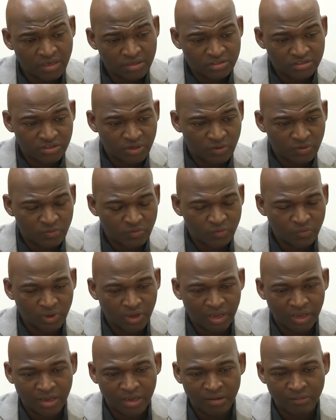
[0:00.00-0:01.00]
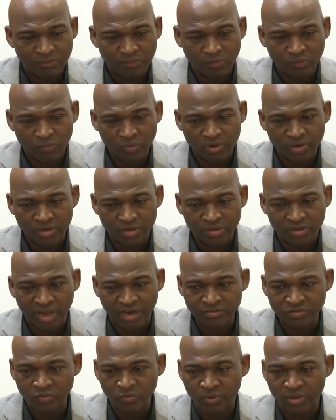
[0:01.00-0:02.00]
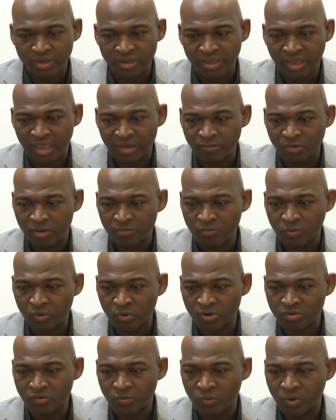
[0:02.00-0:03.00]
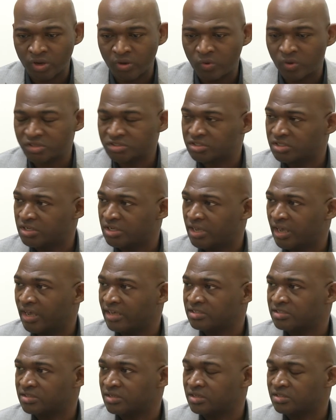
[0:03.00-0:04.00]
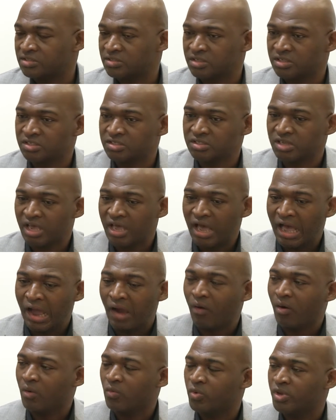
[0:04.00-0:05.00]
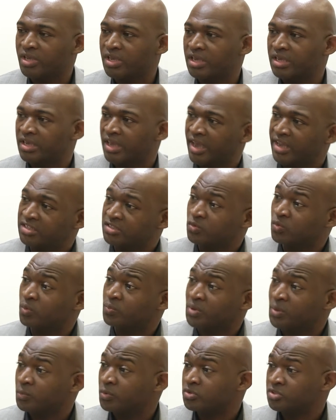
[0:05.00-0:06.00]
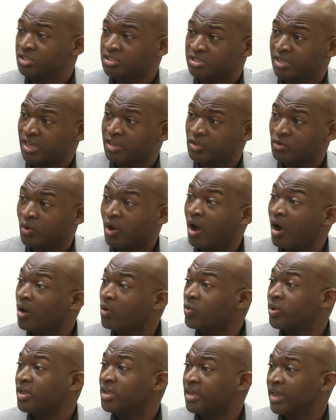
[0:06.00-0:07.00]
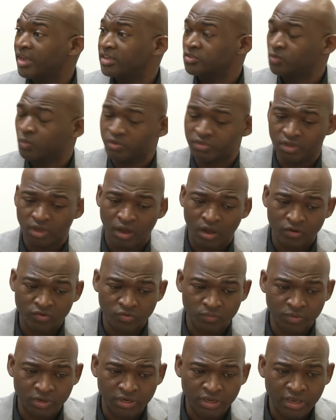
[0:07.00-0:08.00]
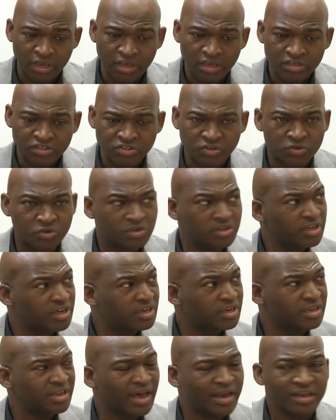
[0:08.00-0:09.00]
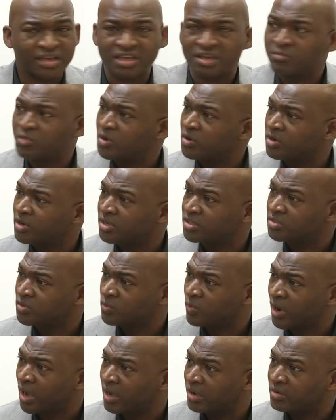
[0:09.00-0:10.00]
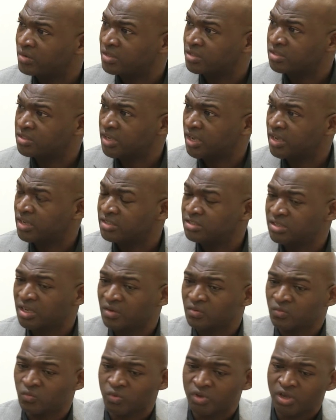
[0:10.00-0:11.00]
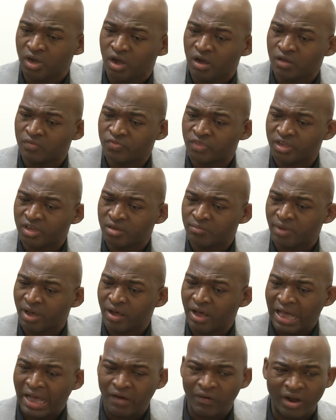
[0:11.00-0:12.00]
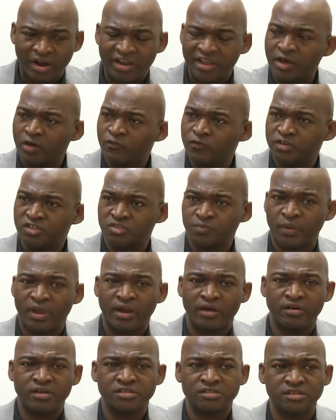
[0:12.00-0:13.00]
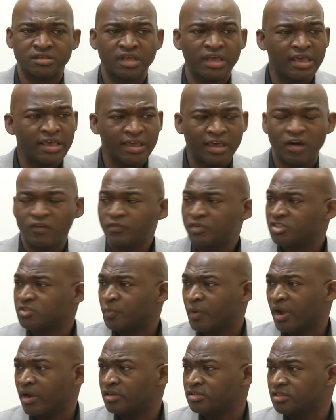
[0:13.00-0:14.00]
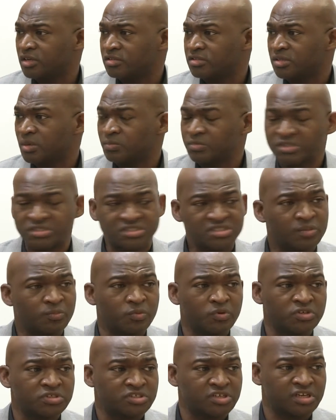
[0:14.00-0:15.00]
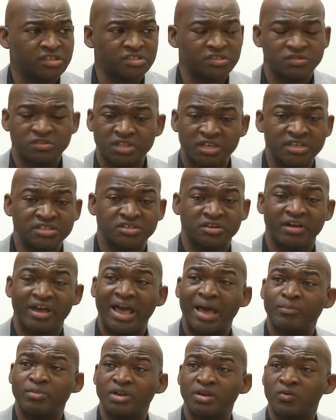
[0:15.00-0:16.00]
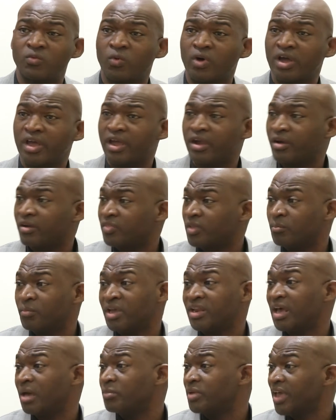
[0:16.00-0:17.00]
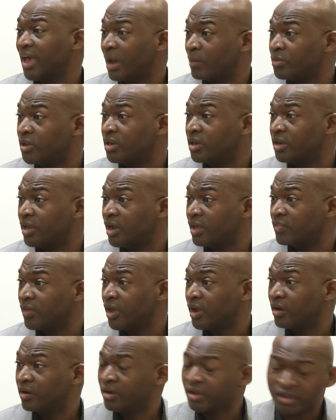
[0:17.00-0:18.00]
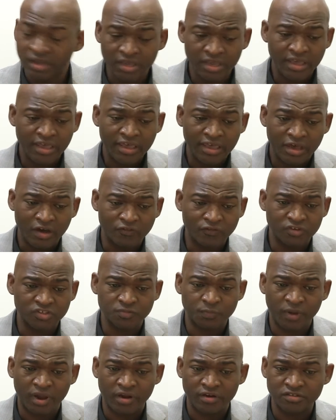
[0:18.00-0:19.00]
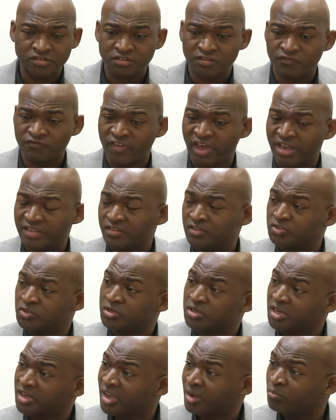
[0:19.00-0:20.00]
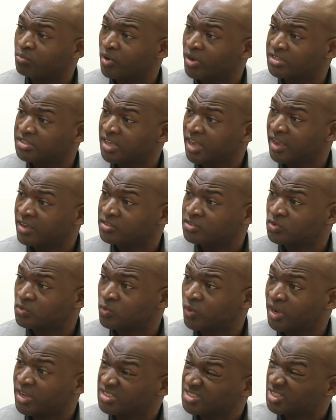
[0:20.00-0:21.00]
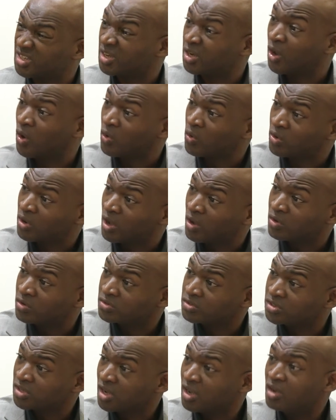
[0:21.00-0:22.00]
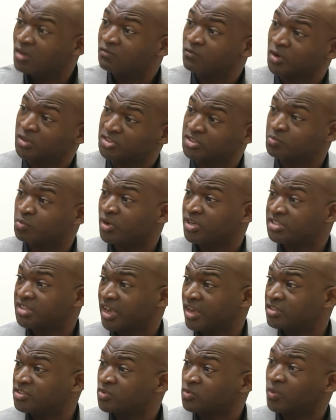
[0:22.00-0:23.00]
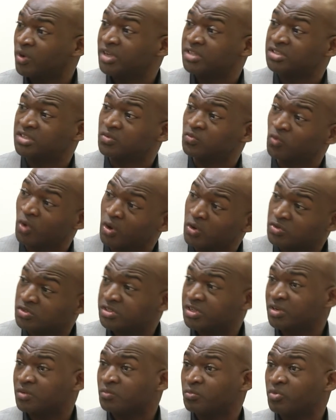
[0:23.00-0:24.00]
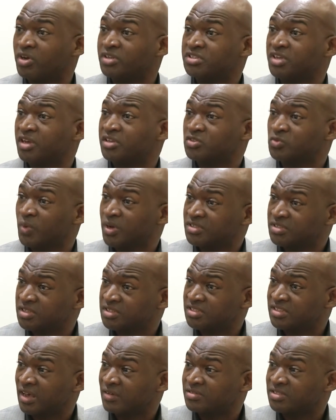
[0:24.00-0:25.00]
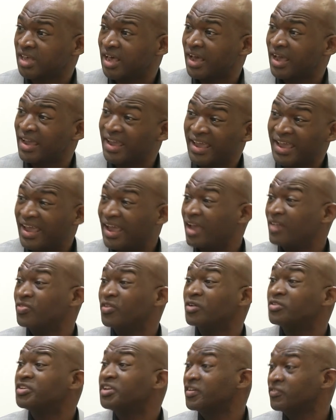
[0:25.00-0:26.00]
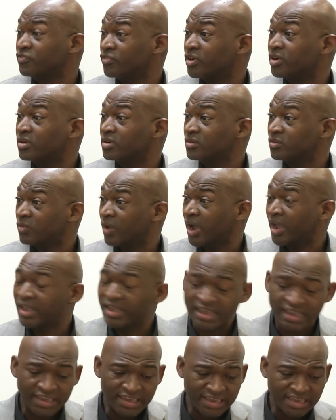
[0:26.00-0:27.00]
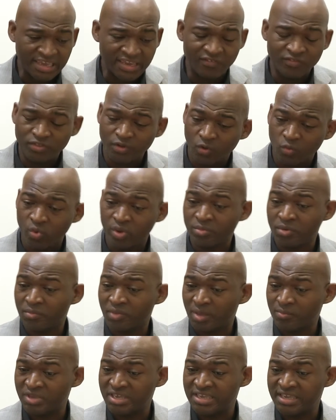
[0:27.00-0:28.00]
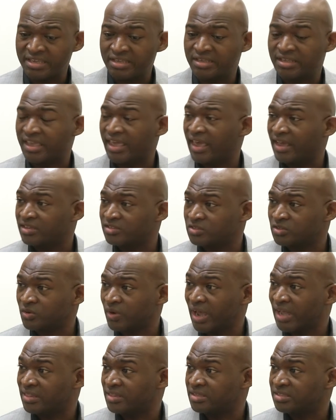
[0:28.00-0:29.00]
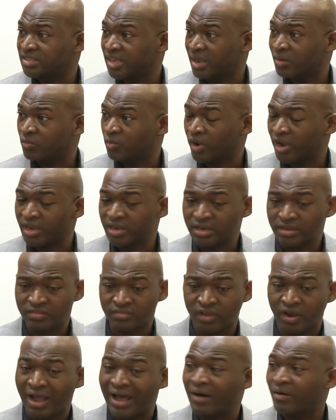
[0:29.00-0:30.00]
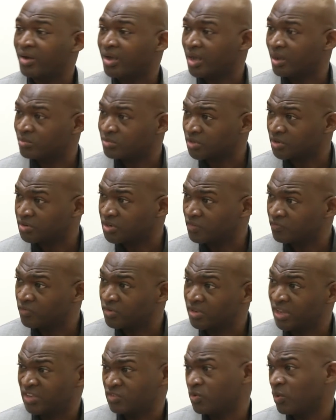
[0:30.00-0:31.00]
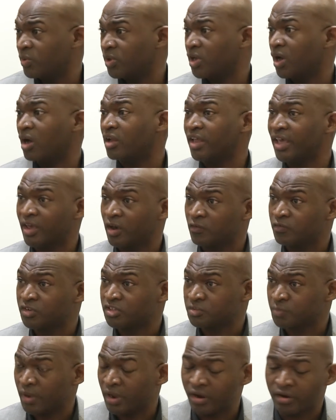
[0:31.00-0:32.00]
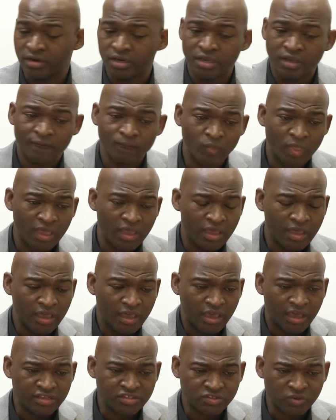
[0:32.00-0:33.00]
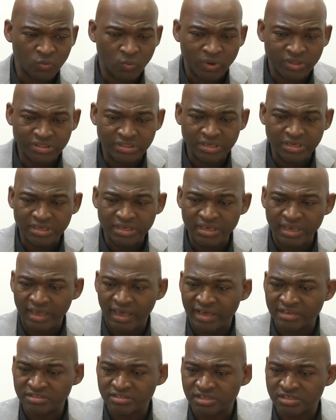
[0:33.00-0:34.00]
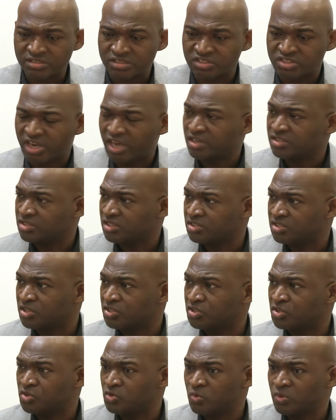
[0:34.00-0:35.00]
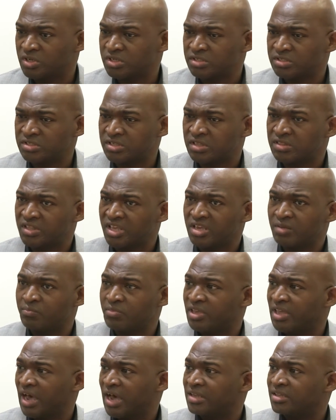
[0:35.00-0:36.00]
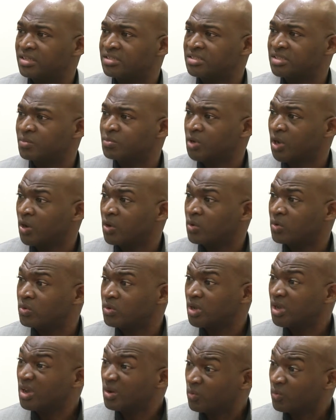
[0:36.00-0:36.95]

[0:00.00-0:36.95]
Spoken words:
So when Dr. Nguyen came on board, the one question he asked us is, how are we engaging with people just like you? How are we engaging with the aldermen? So you look at a lot of communities around the states, and we all think about how our health disparities, and health disparities are something simple as just things that are happening in one area that may not be happening in the other area. Health disparities are the fact that you look at breast cancer rates in the Gold Coast versus breast cancer rates in Roseland and breast cancer rates in the South Side, and they're different, right? Even though women may be getting cancer at the same rate, their outcomes are different. That's what we call a health disparity. And so one thing he asked us and challenged us to do was to think beyond the zip code.